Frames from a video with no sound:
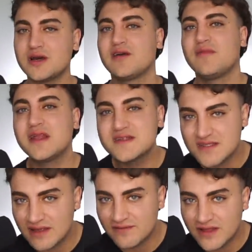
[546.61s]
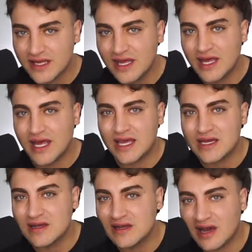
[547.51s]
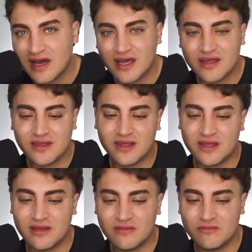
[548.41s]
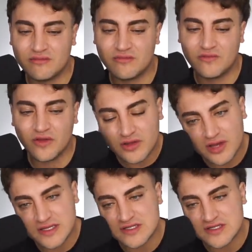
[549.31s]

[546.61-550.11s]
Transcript: I've made it safely and I am feeling good.